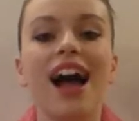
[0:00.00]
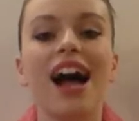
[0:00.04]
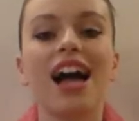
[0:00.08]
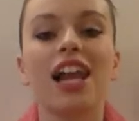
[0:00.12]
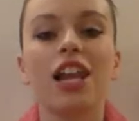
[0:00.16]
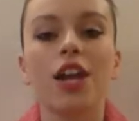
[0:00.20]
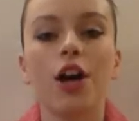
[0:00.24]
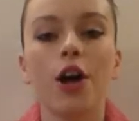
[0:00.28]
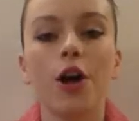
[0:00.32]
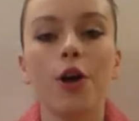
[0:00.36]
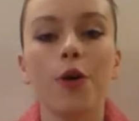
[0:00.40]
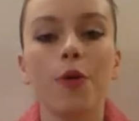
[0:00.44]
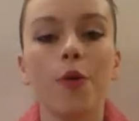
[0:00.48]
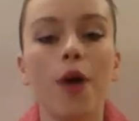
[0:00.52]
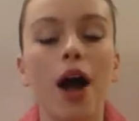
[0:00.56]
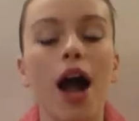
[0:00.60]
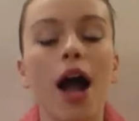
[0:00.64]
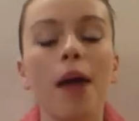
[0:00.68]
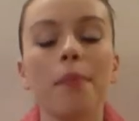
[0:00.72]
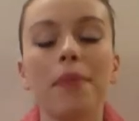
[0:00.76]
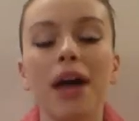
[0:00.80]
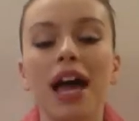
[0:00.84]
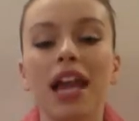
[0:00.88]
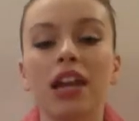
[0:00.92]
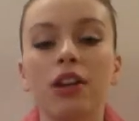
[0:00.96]
Hello,
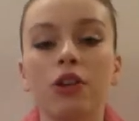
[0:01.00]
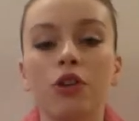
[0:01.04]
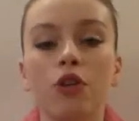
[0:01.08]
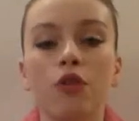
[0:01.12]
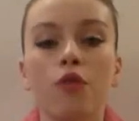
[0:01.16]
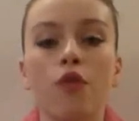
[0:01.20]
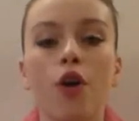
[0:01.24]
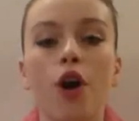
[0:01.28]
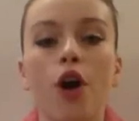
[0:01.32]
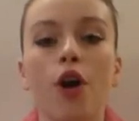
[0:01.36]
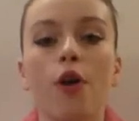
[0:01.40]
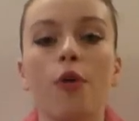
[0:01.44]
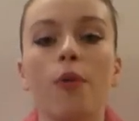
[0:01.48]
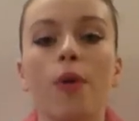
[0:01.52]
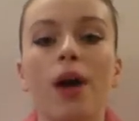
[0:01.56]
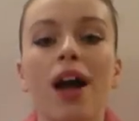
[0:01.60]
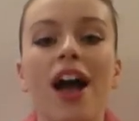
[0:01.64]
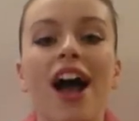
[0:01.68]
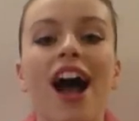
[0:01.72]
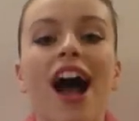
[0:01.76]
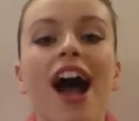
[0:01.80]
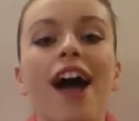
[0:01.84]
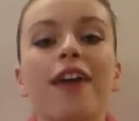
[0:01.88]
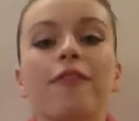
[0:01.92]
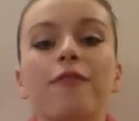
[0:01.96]
I'm Eleanor Roe.
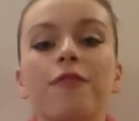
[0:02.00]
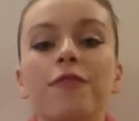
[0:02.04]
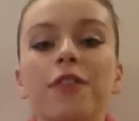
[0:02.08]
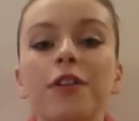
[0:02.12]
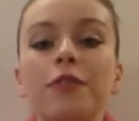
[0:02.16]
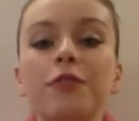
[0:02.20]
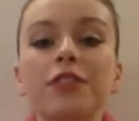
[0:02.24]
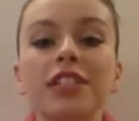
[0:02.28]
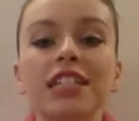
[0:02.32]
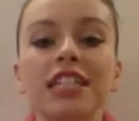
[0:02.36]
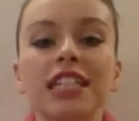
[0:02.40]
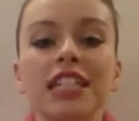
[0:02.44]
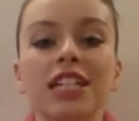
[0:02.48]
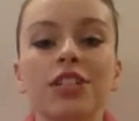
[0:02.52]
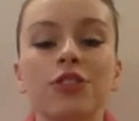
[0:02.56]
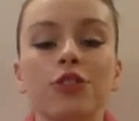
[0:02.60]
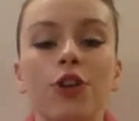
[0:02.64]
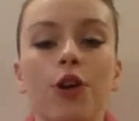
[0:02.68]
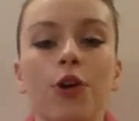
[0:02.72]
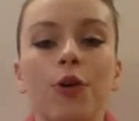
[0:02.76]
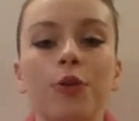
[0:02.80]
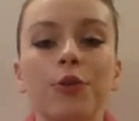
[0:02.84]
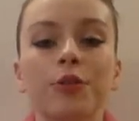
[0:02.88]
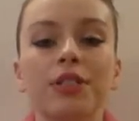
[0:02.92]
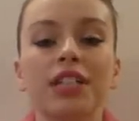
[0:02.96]
I'm 15 years
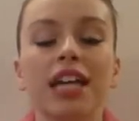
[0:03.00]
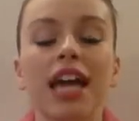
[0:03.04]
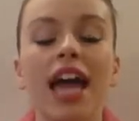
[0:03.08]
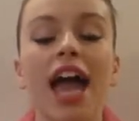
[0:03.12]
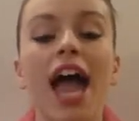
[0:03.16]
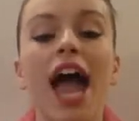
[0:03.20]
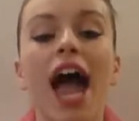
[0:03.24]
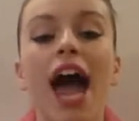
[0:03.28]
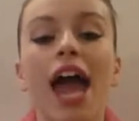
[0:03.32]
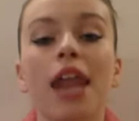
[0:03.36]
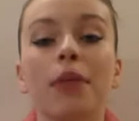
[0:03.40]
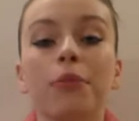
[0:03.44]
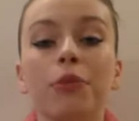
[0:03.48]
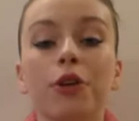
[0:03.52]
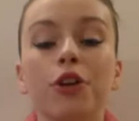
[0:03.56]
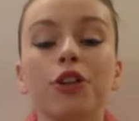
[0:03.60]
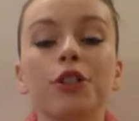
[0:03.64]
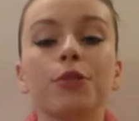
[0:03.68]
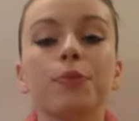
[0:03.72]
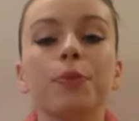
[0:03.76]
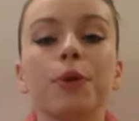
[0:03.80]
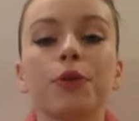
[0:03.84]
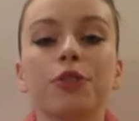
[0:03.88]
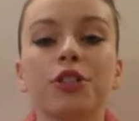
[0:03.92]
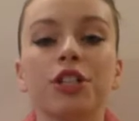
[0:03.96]
old and I'm going
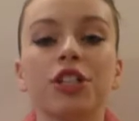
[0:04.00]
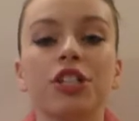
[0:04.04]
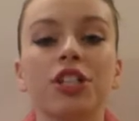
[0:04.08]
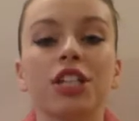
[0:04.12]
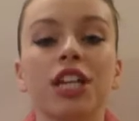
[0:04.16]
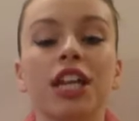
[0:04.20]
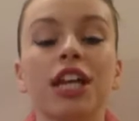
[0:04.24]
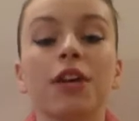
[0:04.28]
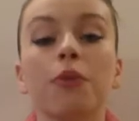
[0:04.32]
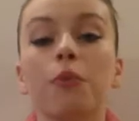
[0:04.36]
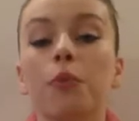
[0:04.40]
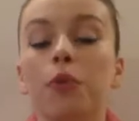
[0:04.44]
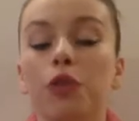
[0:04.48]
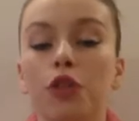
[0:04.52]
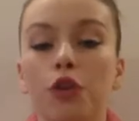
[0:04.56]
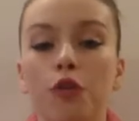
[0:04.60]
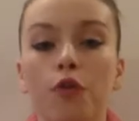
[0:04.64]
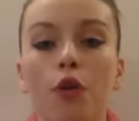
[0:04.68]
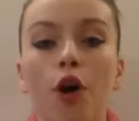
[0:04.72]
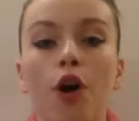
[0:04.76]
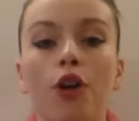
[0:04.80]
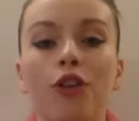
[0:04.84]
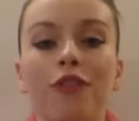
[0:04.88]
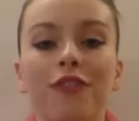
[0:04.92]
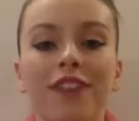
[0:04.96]
to be auditioning with the
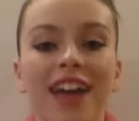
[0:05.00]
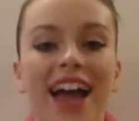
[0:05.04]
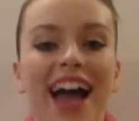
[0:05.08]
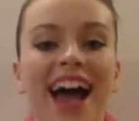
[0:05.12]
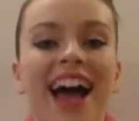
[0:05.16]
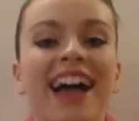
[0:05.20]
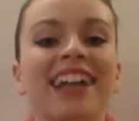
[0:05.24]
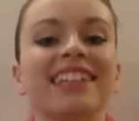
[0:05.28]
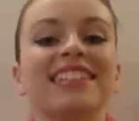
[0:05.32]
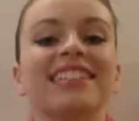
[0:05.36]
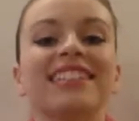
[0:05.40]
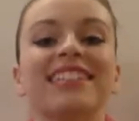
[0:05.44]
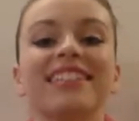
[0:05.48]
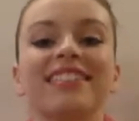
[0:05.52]
role of Kat.